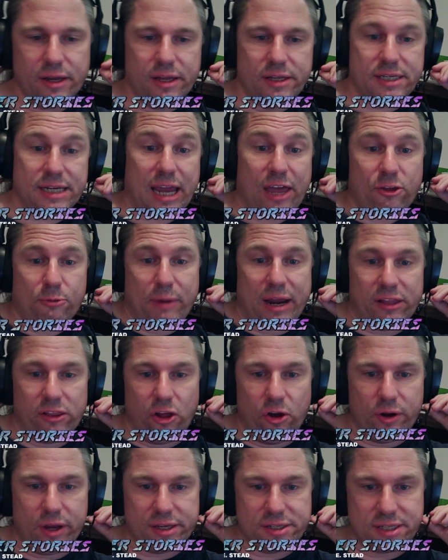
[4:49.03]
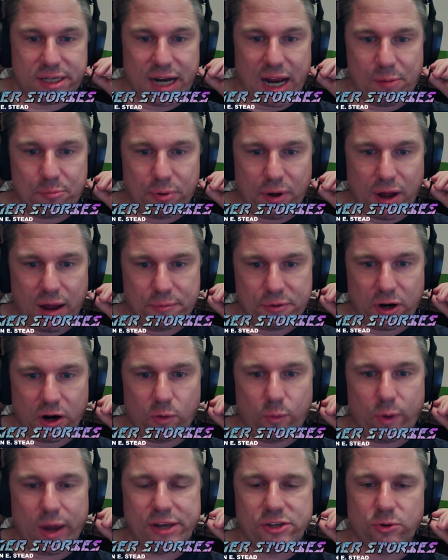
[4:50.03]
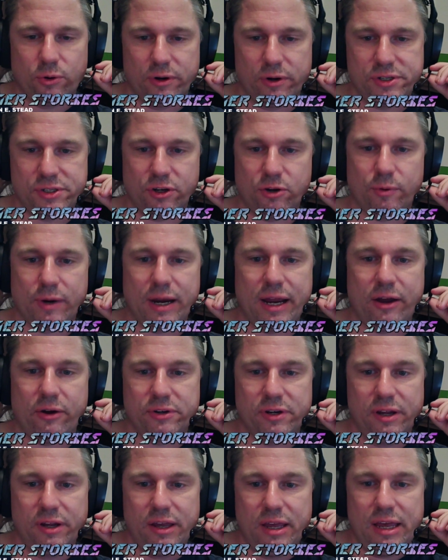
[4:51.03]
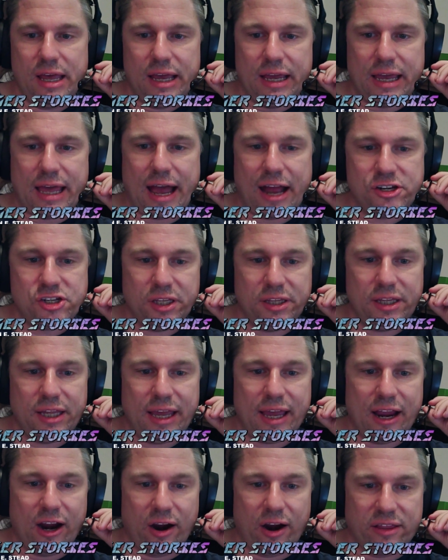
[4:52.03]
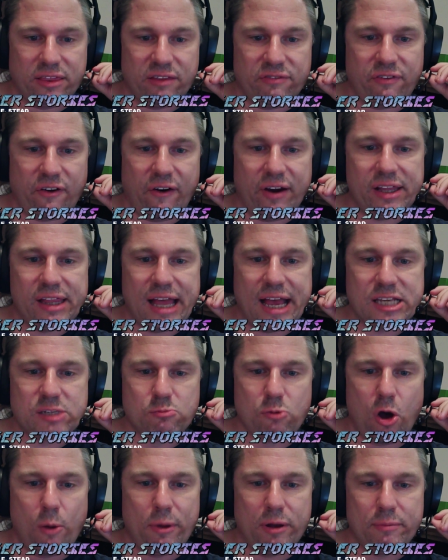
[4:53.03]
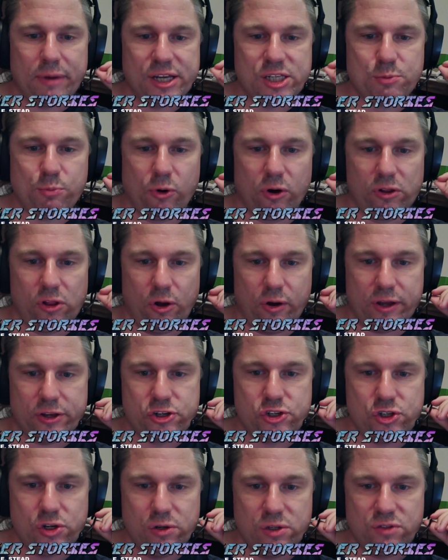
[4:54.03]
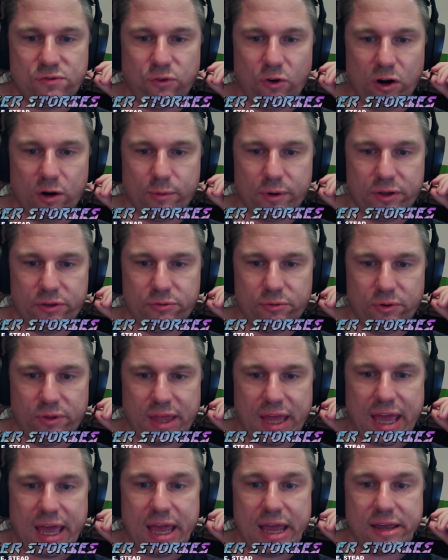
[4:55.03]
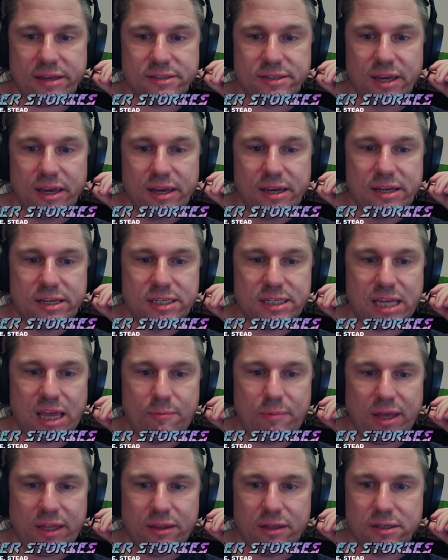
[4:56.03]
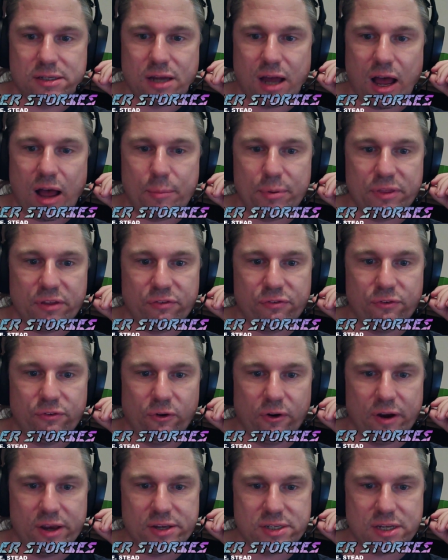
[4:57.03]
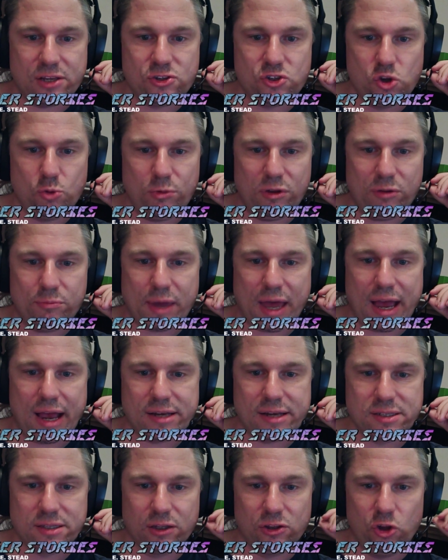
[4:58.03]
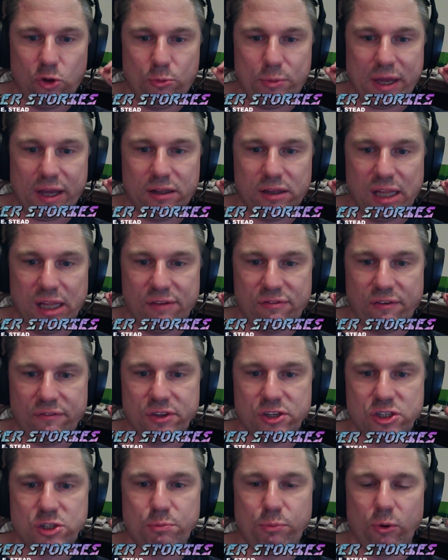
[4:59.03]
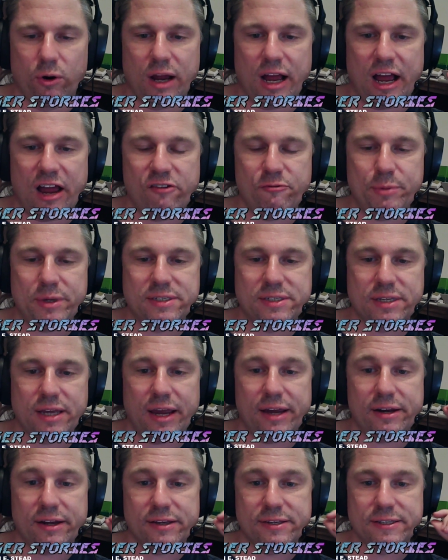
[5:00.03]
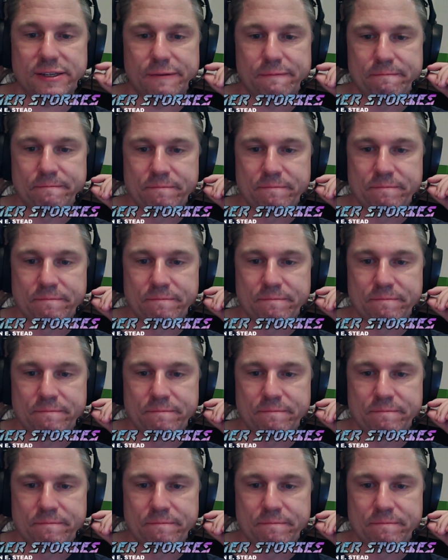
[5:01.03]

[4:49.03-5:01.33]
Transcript: Together, my locust and I bombed our way towards the ground. Catching the air at the very last moment, my spore locust shoots forward through the haze, skimming the top of the forest and zooming past the looming cliff of the spore hive beside us.